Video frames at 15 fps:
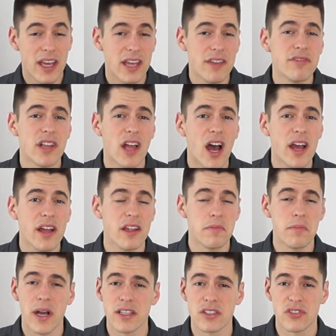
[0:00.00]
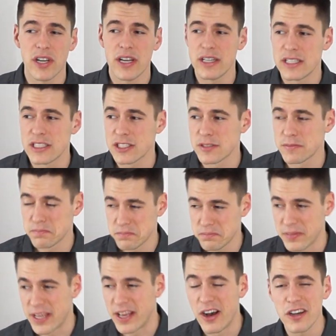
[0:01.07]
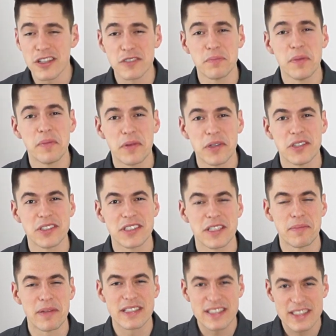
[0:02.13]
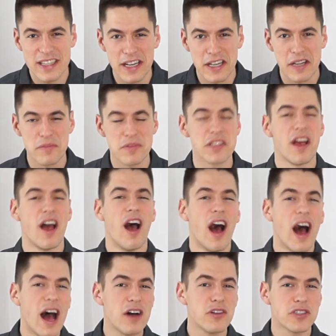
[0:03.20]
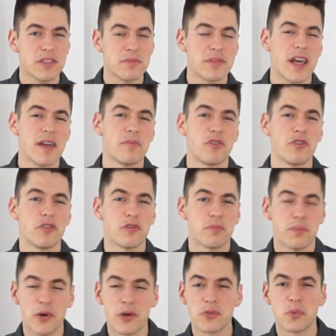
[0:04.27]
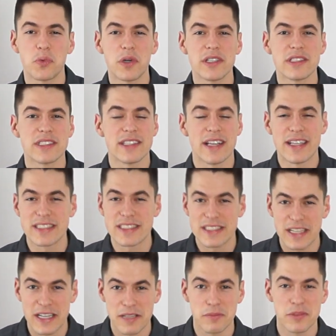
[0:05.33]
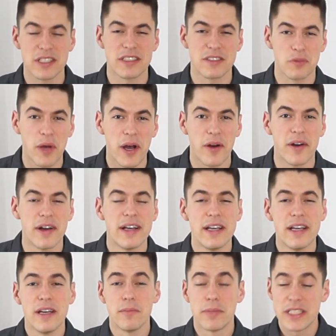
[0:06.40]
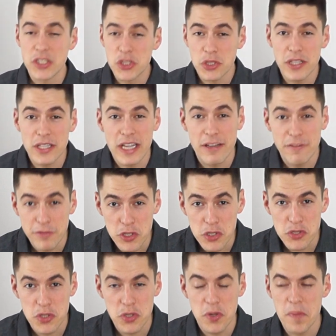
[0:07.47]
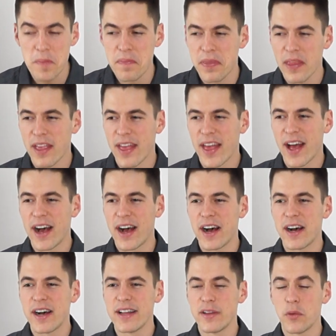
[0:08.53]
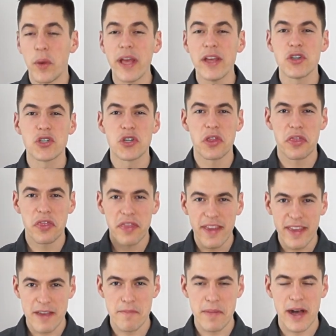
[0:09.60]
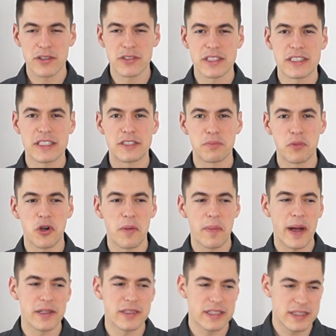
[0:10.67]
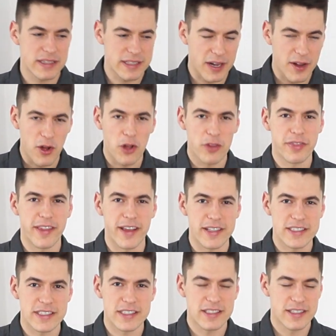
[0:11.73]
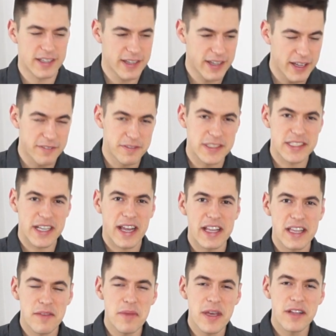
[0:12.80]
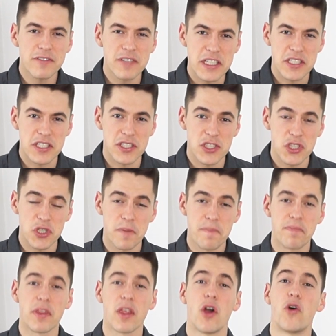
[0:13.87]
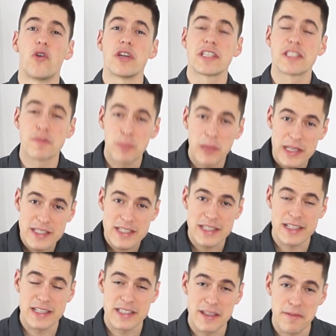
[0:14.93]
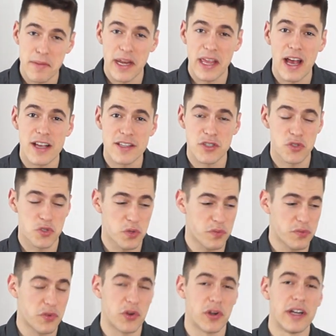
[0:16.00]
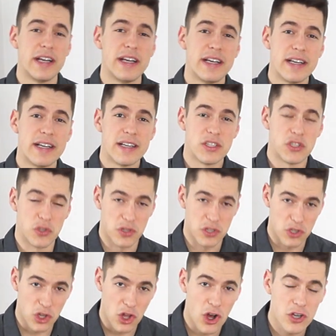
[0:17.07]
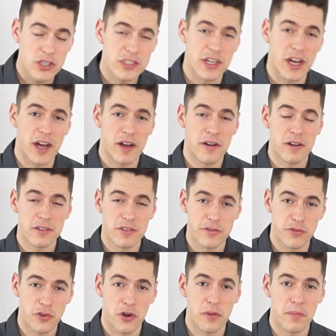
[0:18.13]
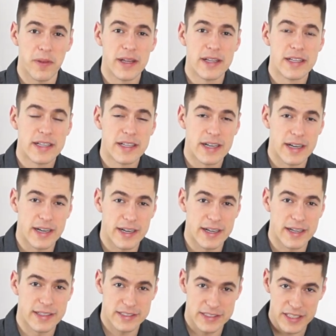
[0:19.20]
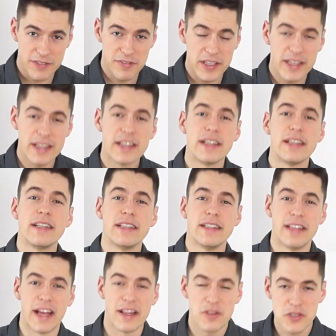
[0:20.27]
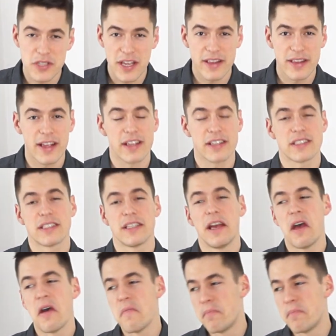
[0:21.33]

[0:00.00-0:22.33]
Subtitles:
Even I, in my trainings, because people use them as synonyms, I'll sometimes use both words as synonyms as well. But this shouldn't confuse you. The way you should think about this is more about the context. If it's academia and research, or explicitly somebody asks you for your long-term form CV, then you send this.